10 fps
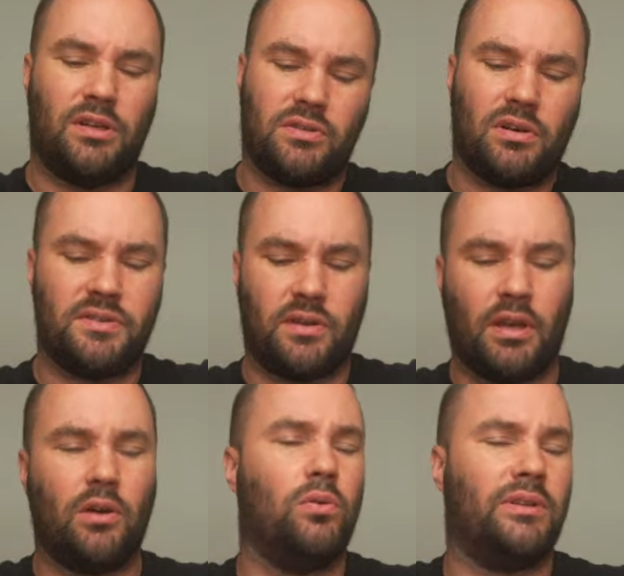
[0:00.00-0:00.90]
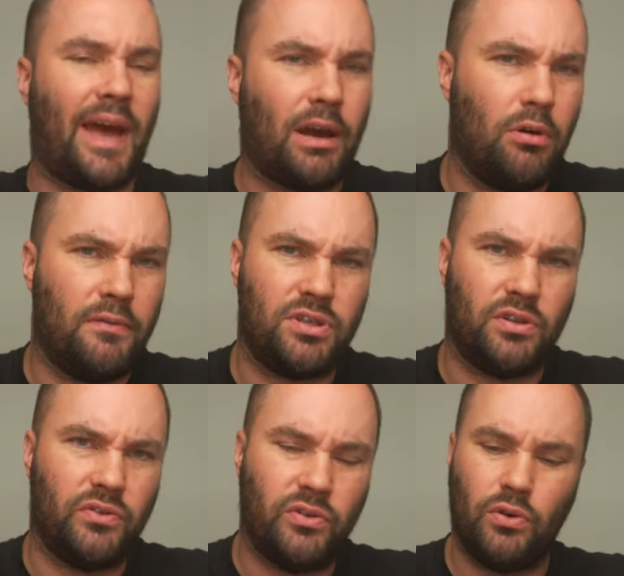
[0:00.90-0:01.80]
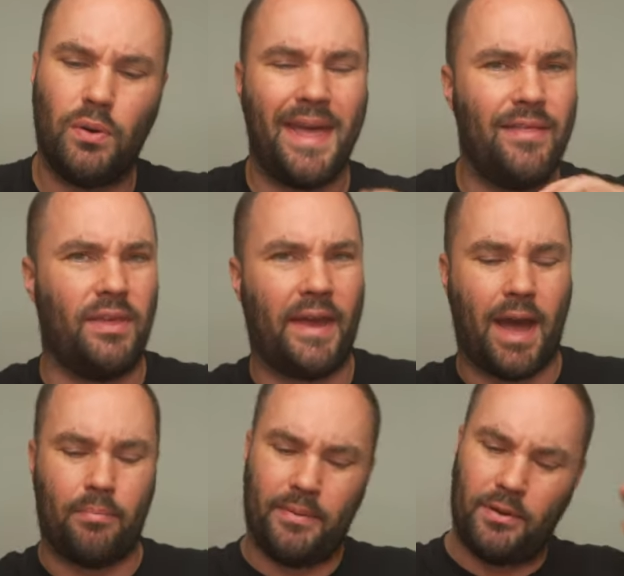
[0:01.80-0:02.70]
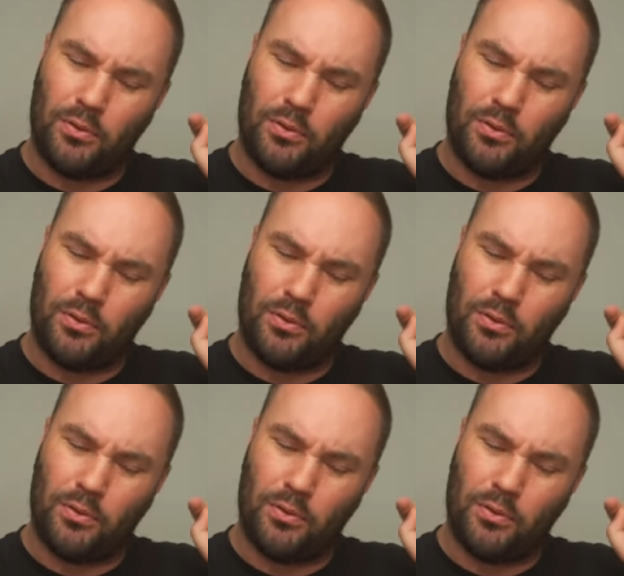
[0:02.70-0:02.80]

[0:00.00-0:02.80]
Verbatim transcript: and it's got something called Aquavision 2 in the app.